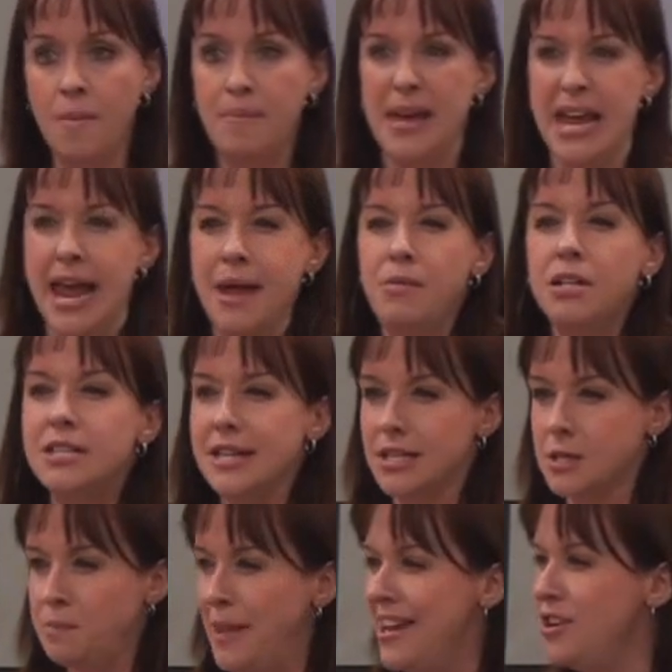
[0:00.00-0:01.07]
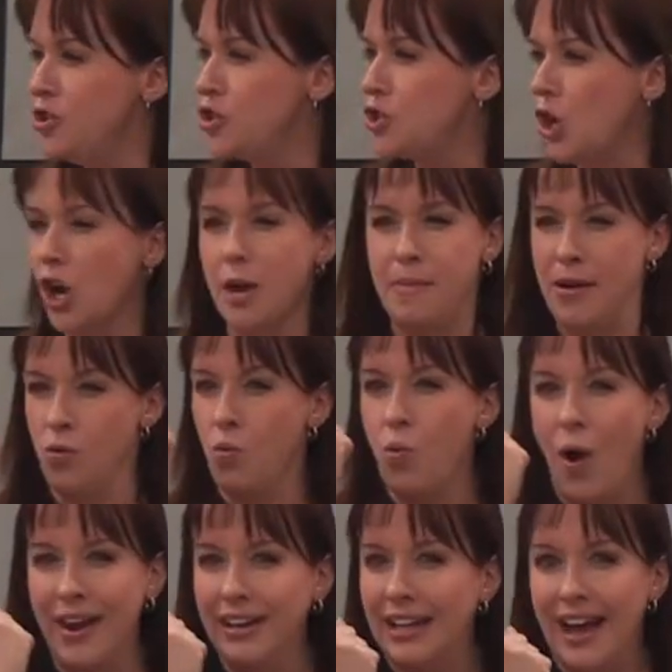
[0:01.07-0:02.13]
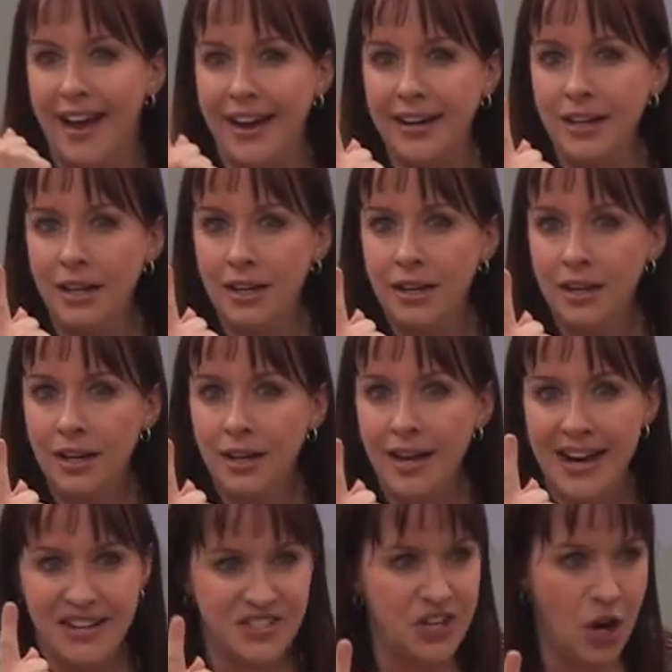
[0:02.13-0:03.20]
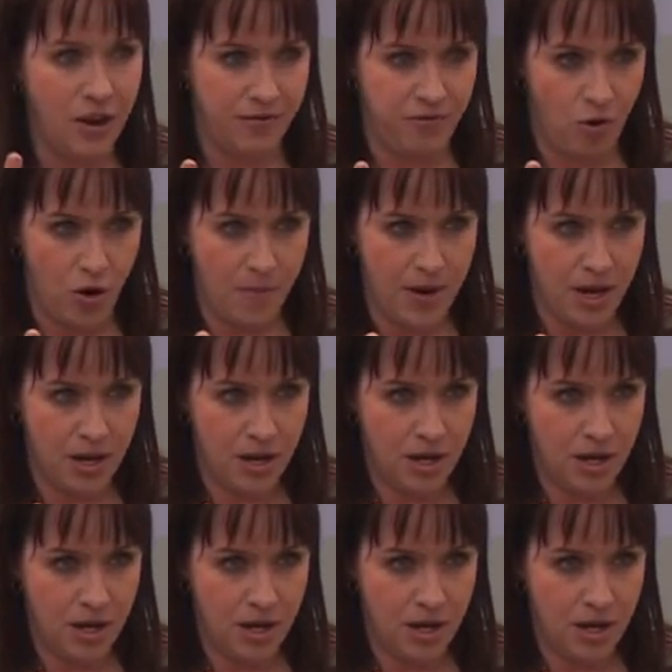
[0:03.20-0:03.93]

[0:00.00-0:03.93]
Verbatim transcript: Being able to explain your startup in one line is an art form.